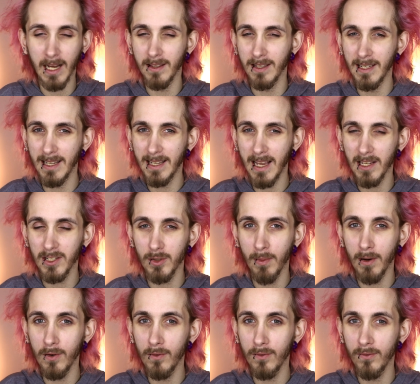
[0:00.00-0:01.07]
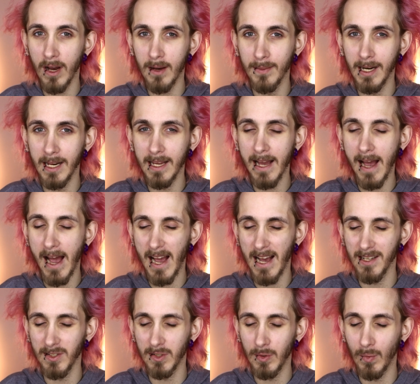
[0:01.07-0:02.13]
and the Digazmo family
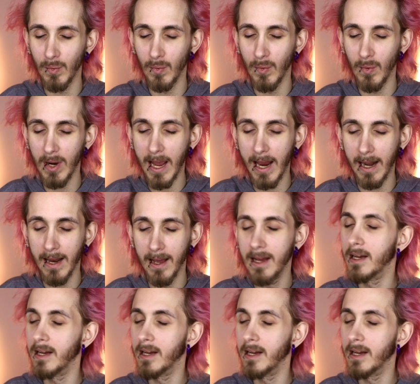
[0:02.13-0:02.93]
as well.